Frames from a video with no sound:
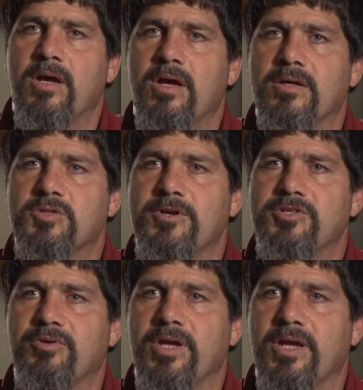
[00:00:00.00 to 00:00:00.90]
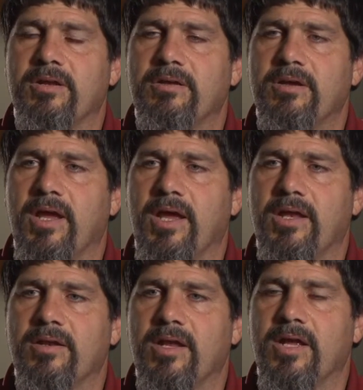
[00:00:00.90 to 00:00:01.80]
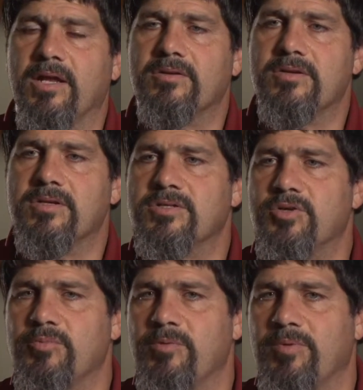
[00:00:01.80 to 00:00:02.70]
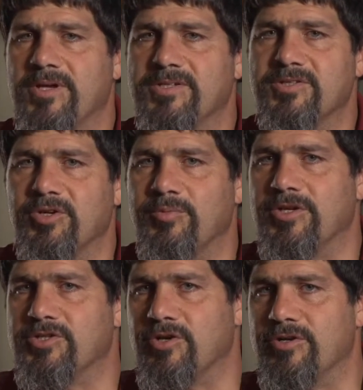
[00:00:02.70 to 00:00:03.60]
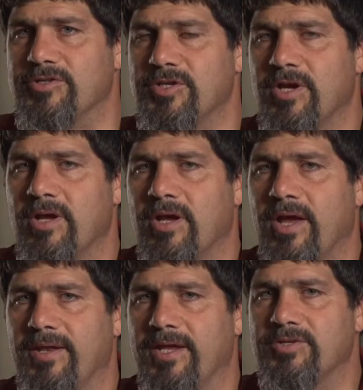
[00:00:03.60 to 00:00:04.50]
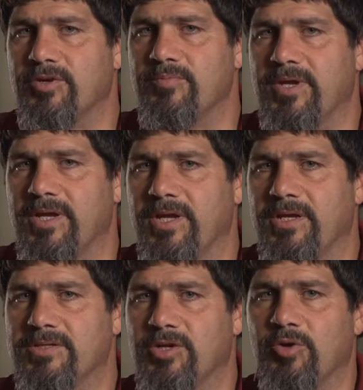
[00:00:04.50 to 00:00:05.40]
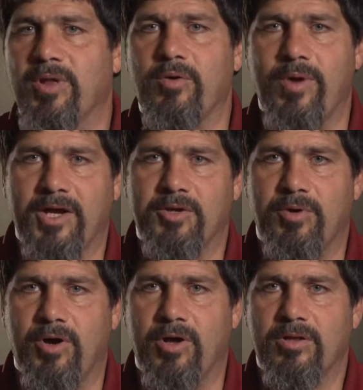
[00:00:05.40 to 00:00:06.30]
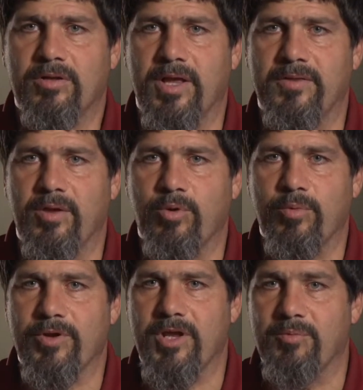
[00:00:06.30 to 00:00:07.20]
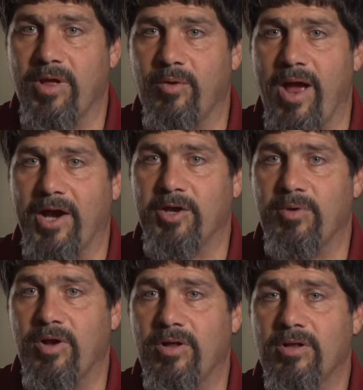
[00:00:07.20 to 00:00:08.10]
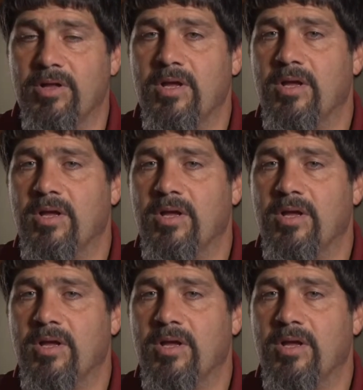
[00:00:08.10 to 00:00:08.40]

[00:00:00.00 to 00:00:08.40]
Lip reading: a special kid, and took me places, took me to church, and then took me to go play racquetball. And then when we were done playing racquetball,